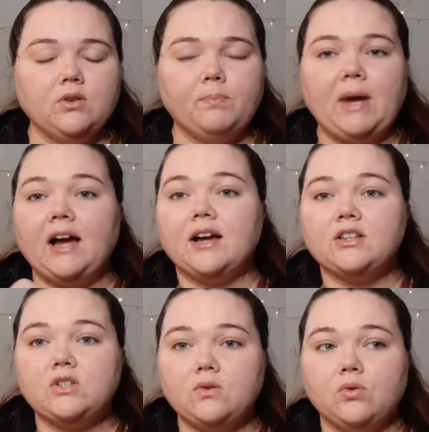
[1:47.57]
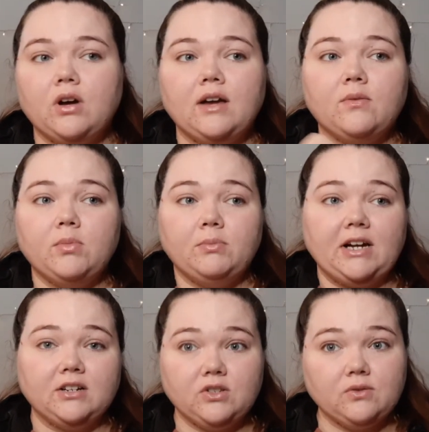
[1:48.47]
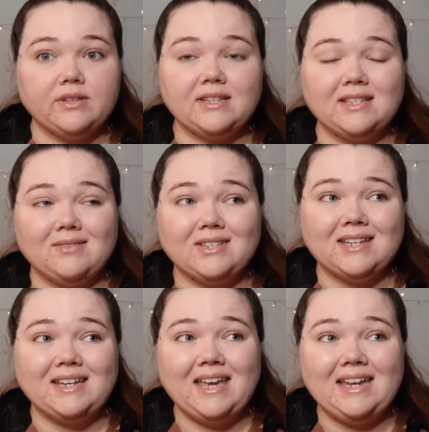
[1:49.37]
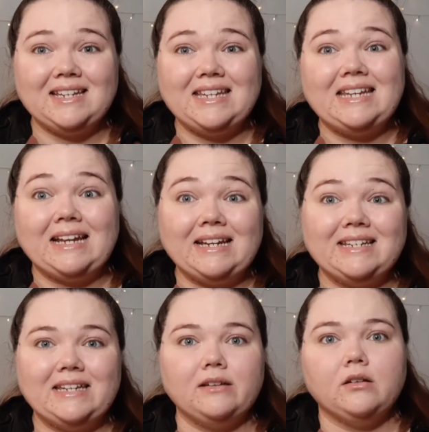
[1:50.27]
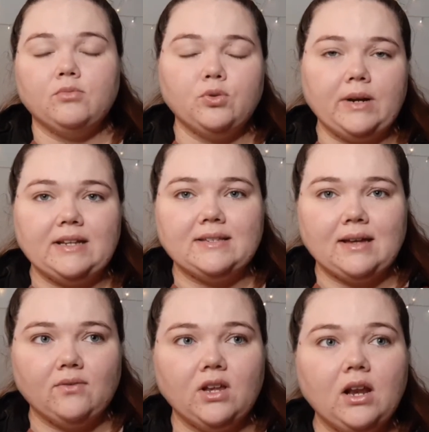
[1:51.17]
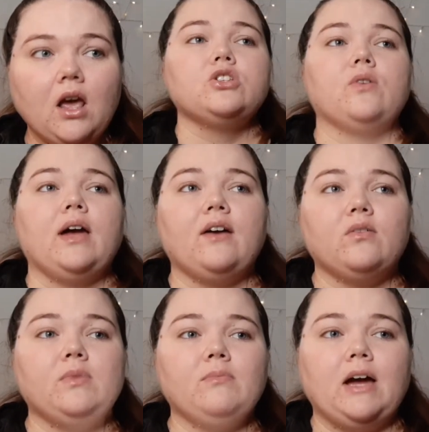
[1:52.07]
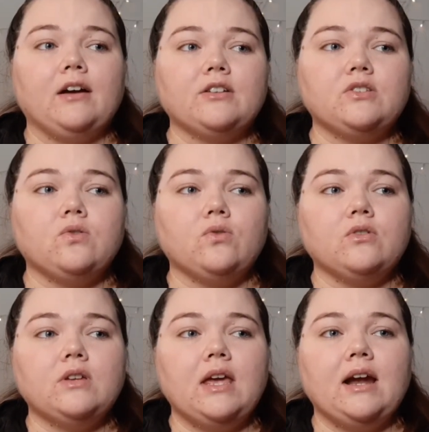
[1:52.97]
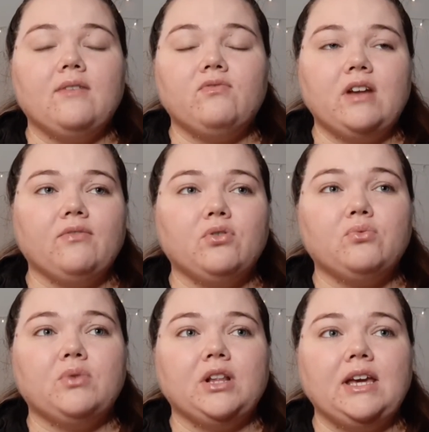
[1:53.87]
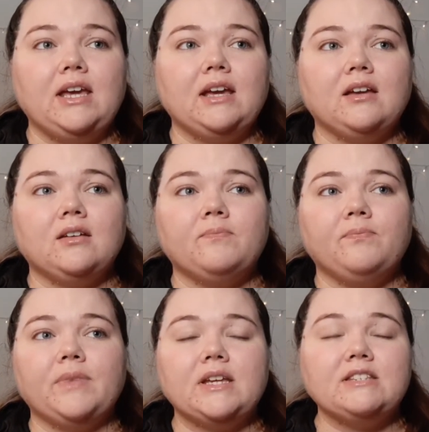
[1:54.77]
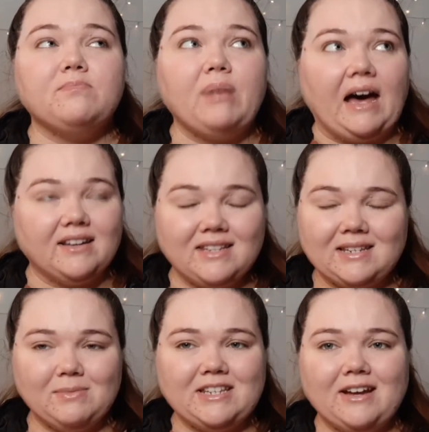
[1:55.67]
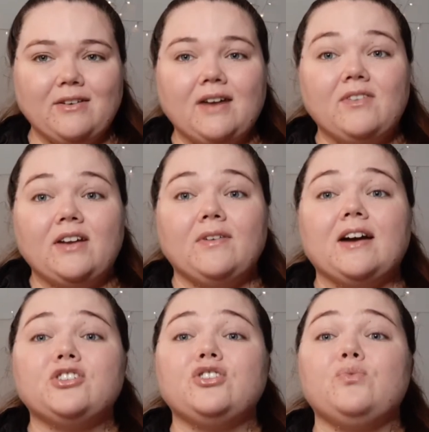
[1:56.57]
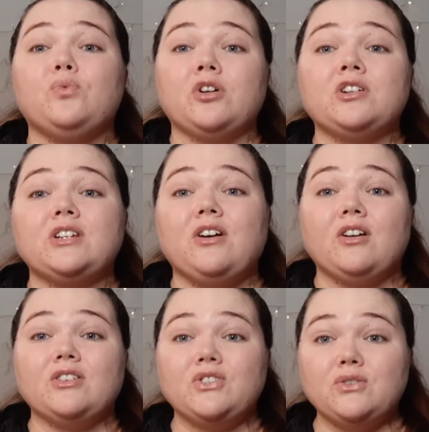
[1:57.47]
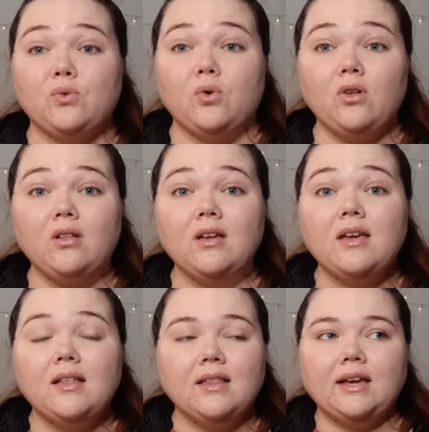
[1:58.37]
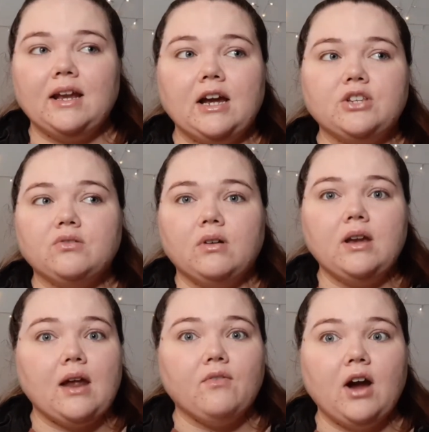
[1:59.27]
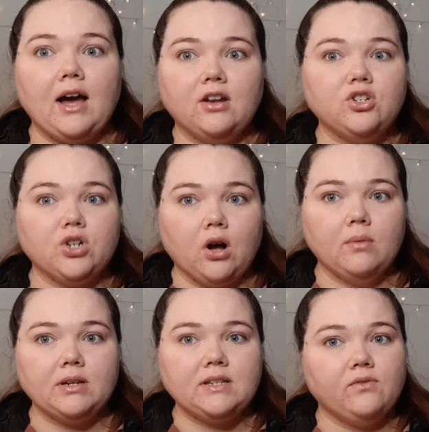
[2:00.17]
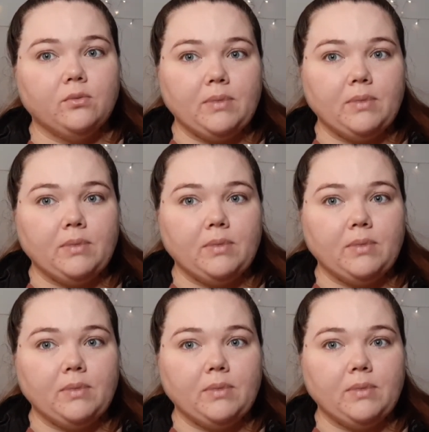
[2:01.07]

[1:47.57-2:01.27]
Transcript: back at school. I haven't been back to school since I was like 18, 19, and I'm 27. So I haven't been back at school, and I've never really, as bad as this may sound, I've never actually worked and gone to school. Like in high school, I never had a job except for